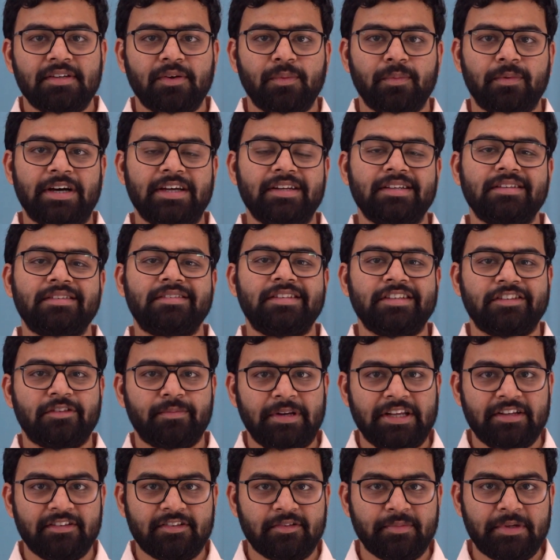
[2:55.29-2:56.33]
One is
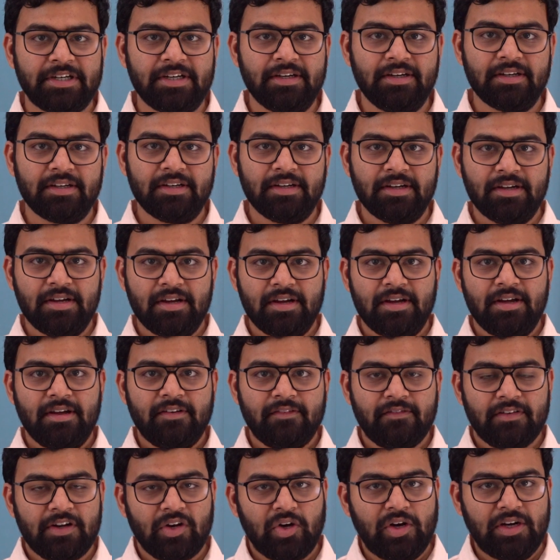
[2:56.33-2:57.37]
displacement,
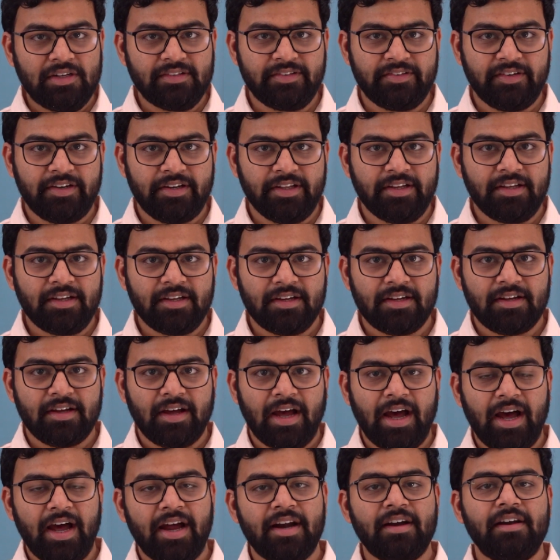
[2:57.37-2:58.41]
velocity,
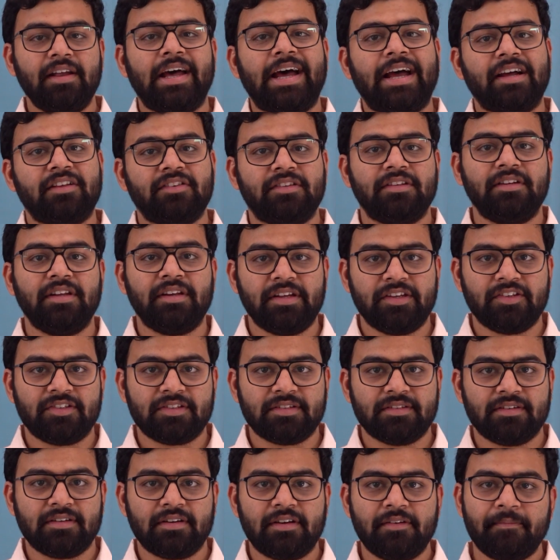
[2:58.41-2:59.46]
and
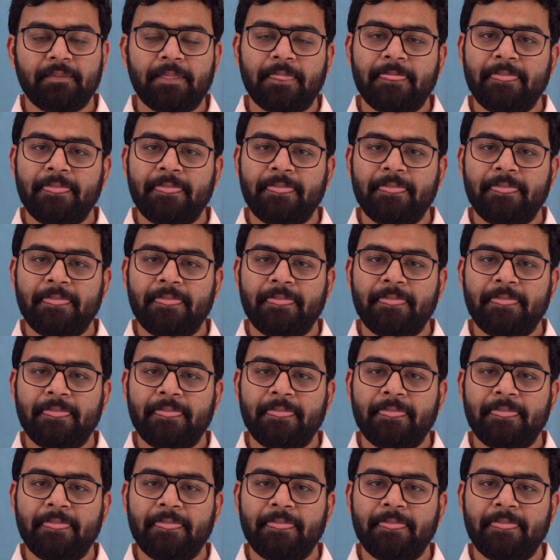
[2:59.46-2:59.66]
acceleration.